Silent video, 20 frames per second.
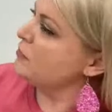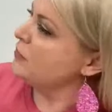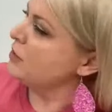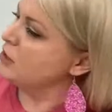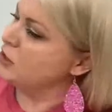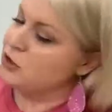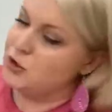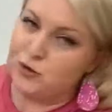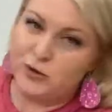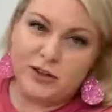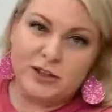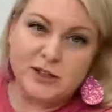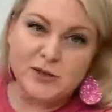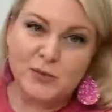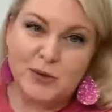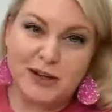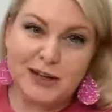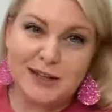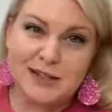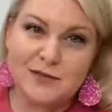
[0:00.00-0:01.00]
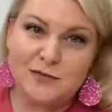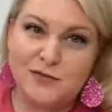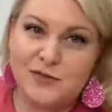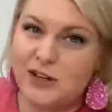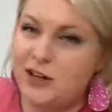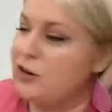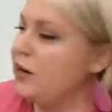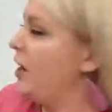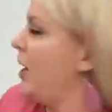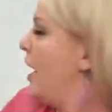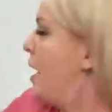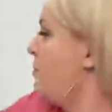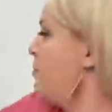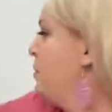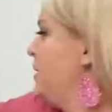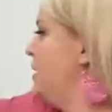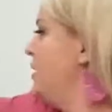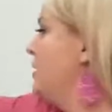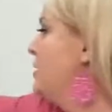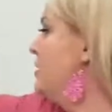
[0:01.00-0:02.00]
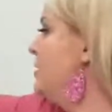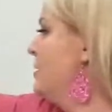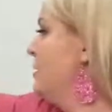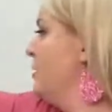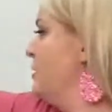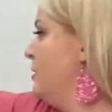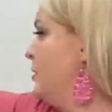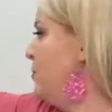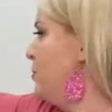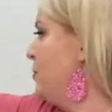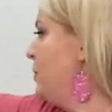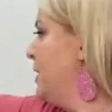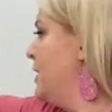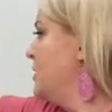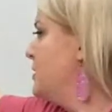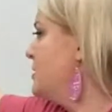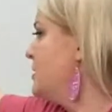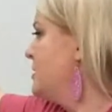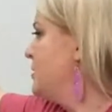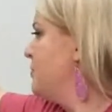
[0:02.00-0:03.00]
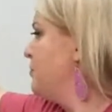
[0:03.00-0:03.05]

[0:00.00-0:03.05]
enjoy this one. It's a very happy painting.